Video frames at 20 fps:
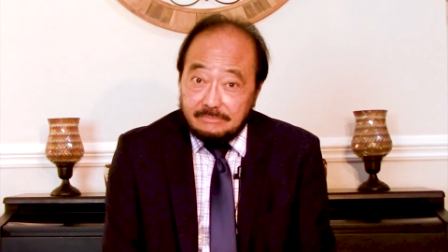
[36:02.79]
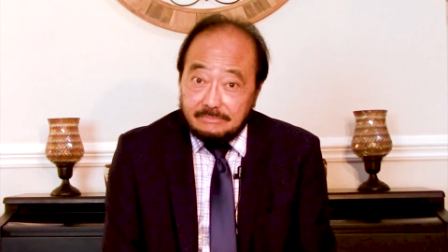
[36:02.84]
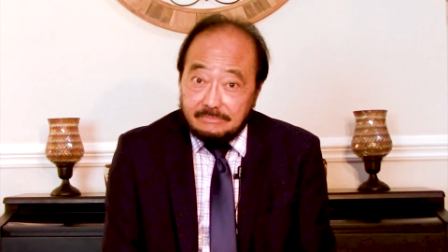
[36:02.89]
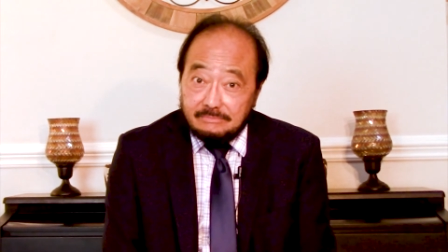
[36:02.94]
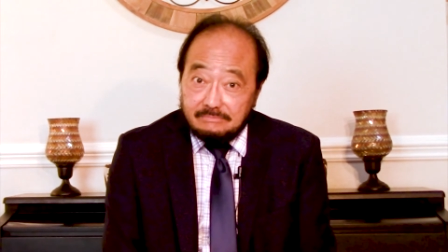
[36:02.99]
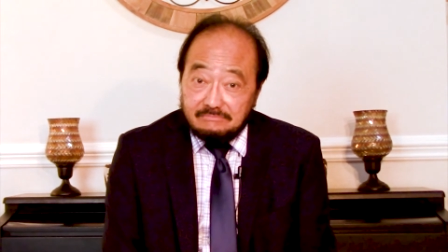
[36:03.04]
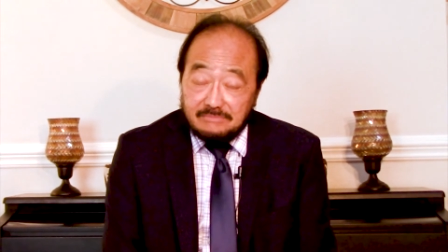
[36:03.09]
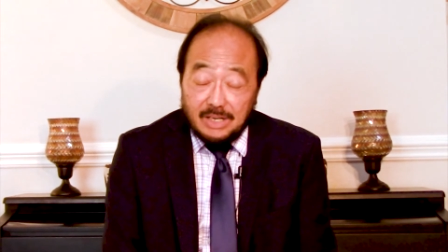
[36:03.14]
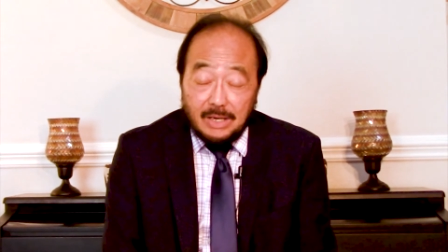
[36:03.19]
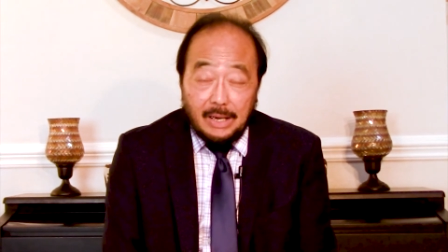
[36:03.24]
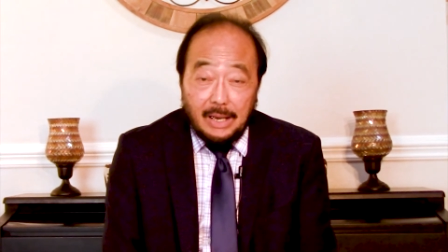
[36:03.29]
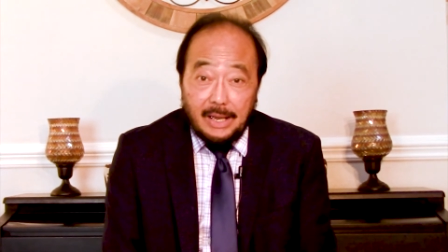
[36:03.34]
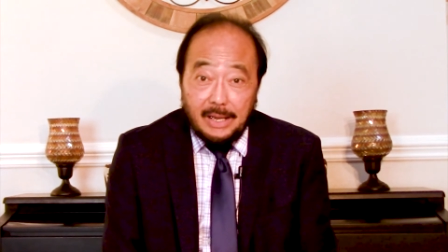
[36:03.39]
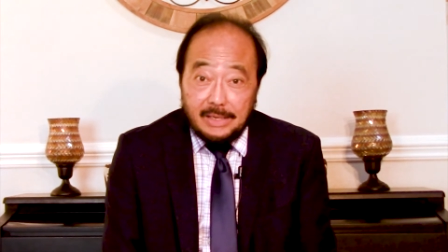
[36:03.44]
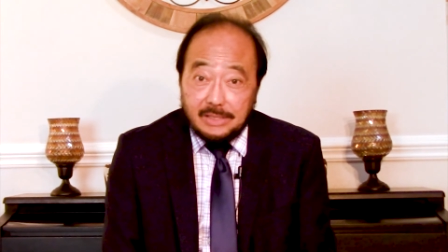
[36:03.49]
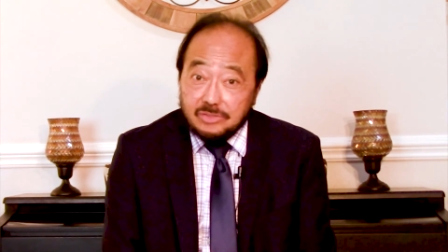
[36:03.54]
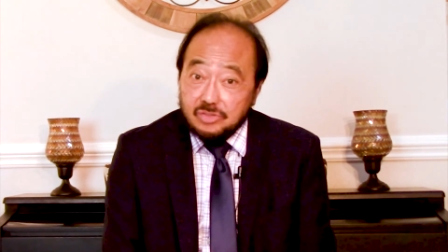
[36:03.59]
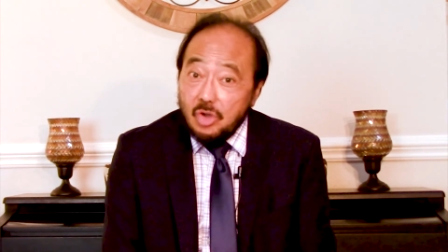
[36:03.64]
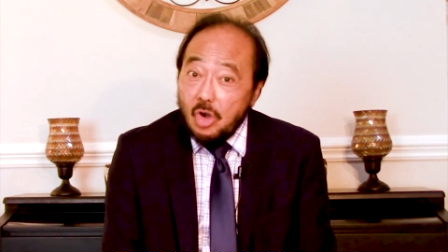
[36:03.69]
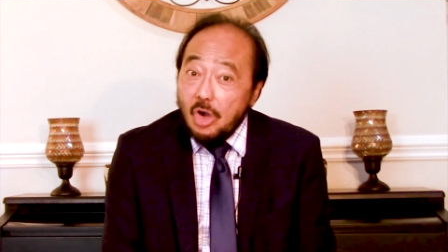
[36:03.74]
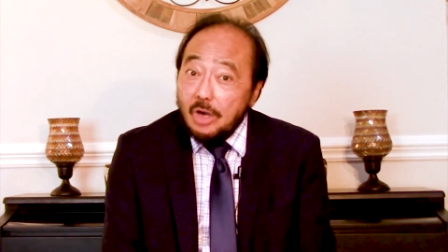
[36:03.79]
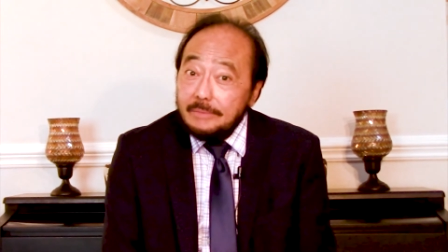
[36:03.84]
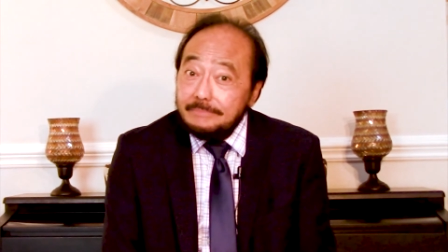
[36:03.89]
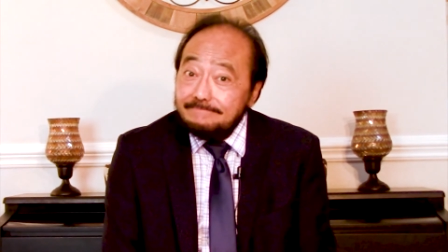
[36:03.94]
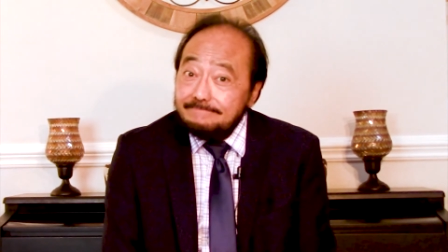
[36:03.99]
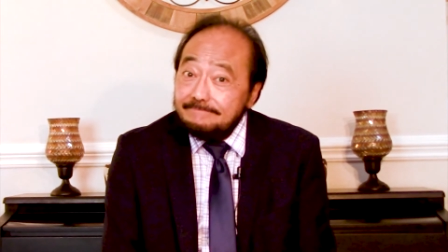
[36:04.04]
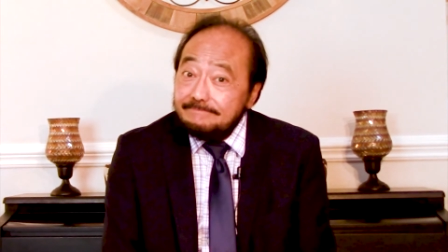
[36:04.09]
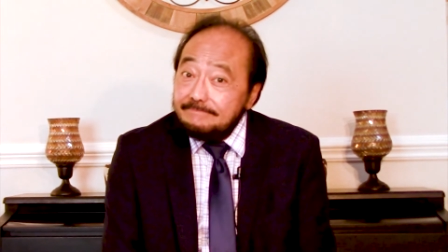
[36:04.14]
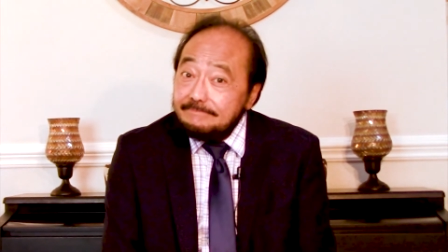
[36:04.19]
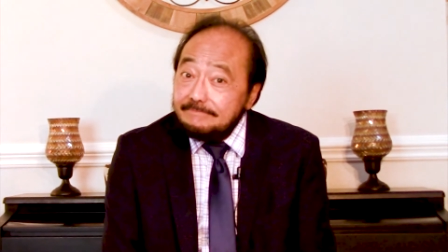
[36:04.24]
The light is on,
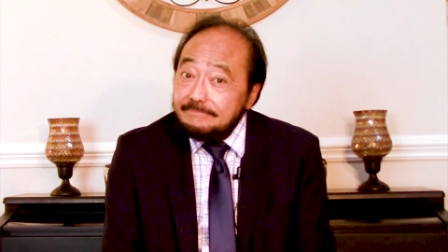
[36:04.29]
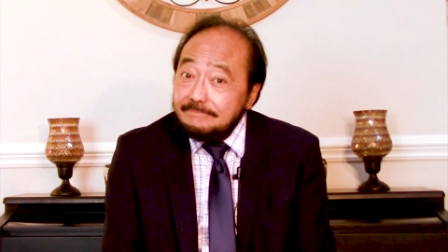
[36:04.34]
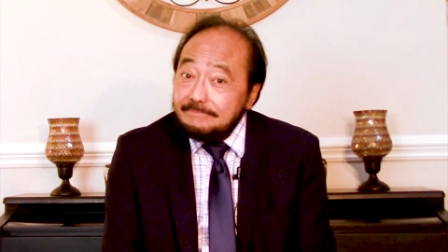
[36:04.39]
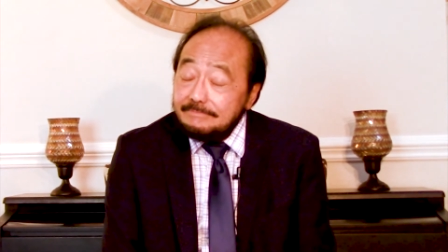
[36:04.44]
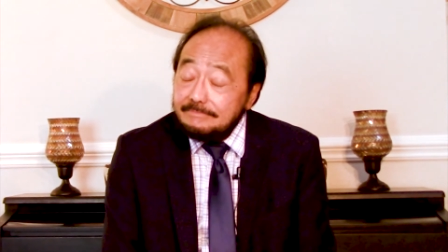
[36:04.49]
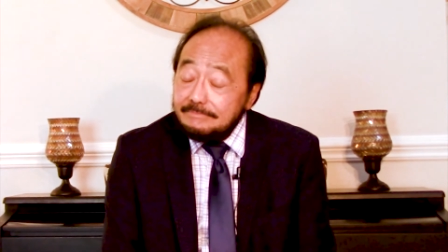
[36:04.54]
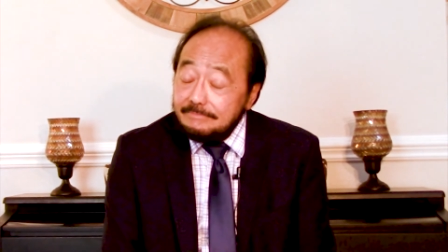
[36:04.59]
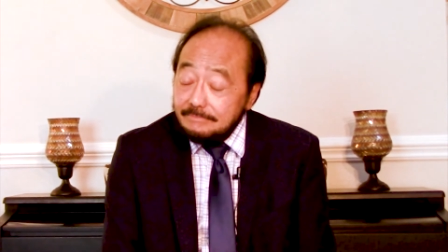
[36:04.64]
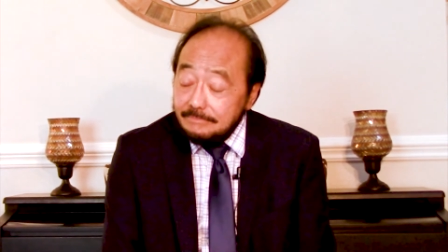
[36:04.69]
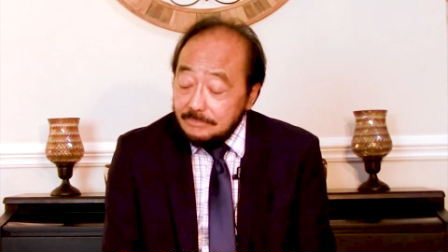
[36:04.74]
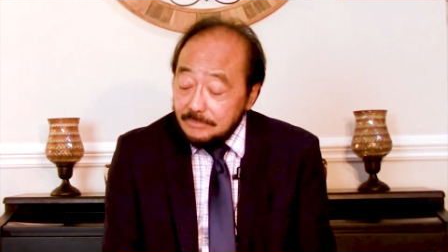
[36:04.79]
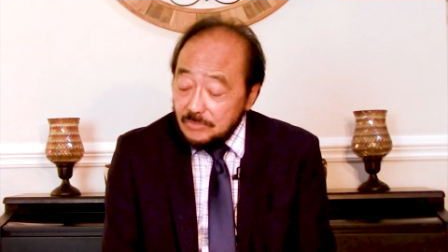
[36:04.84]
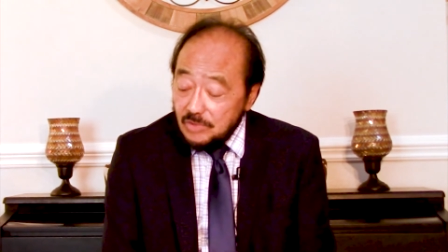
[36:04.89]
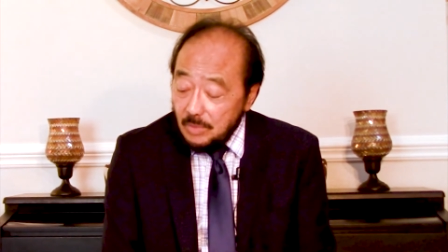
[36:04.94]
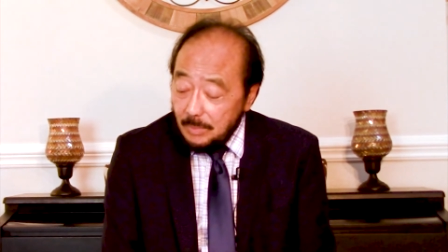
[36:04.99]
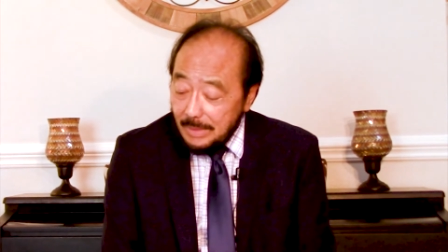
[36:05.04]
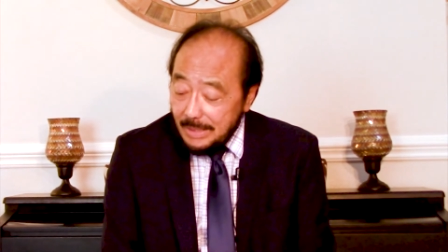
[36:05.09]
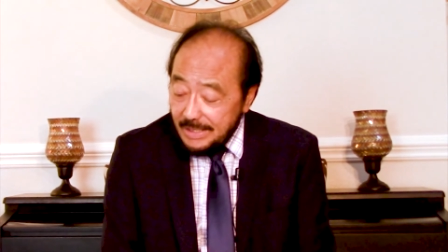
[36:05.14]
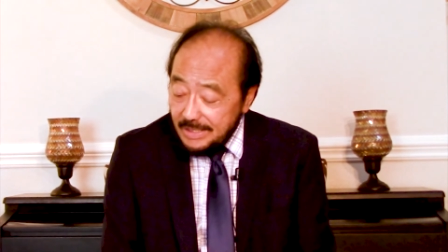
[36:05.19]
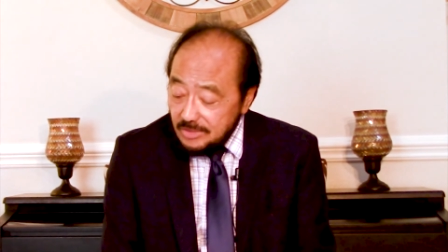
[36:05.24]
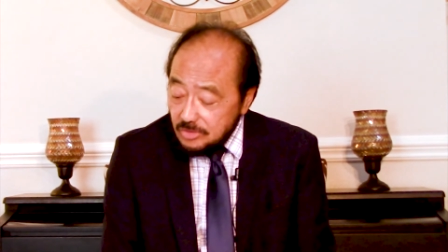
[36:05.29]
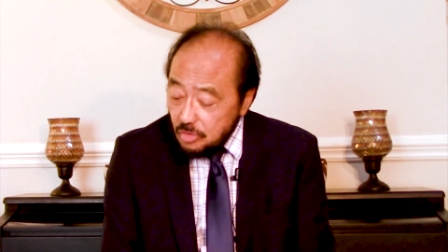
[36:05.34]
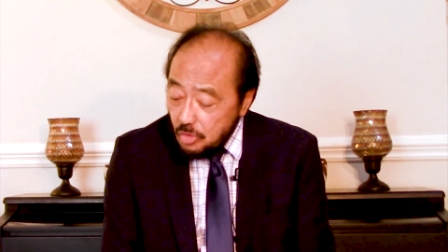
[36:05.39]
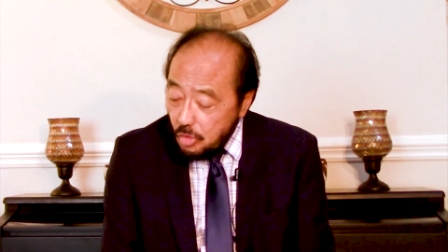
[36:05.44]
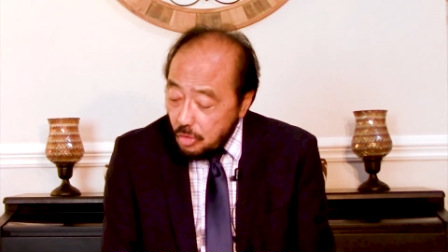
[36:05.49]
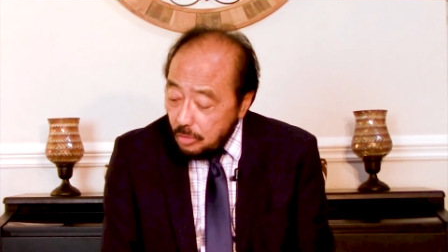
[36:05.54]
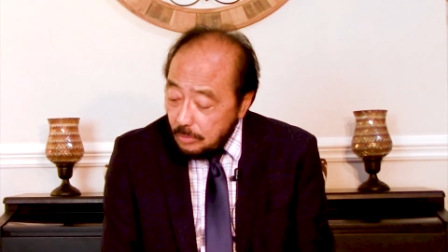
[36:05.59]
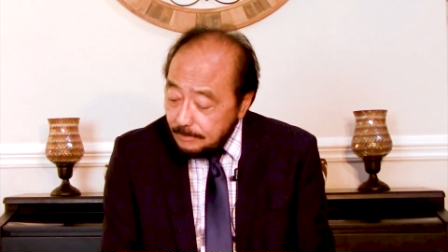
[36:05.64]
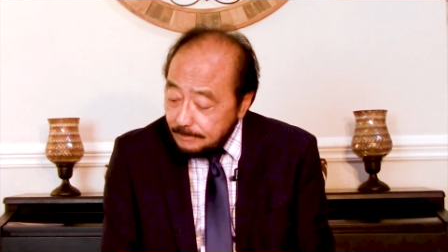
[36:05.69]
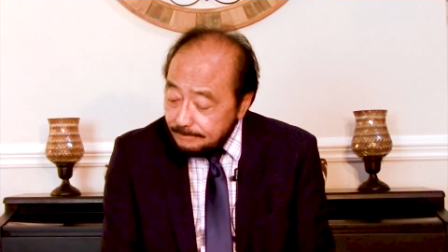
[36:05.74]
Nobody's home.